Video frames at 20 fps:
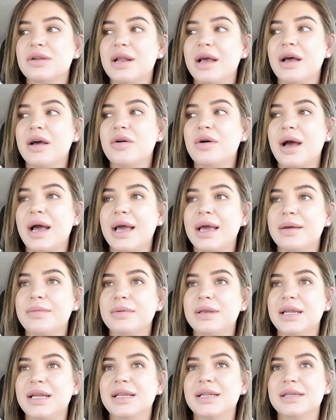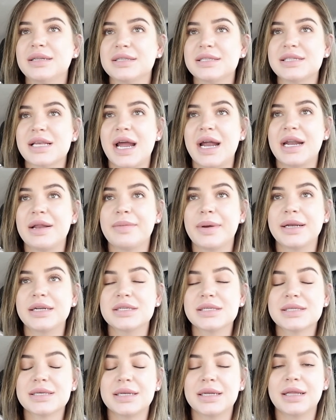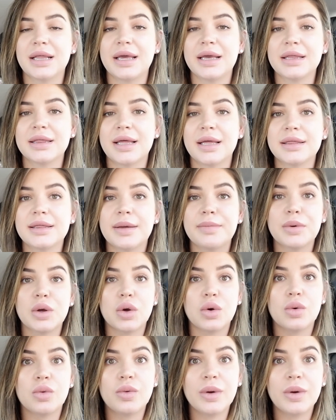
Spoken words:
So now I need to decide, am I just going to like let them go